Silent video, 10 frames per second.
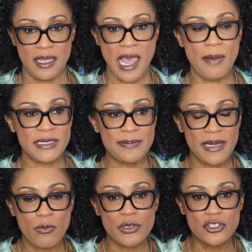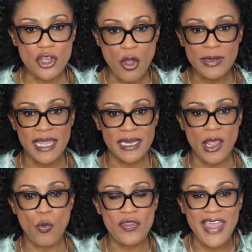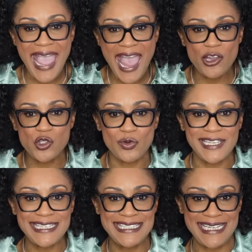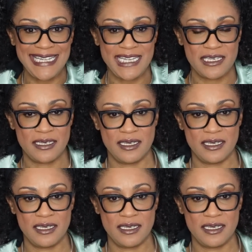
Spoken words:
how much money was donated and what they actually did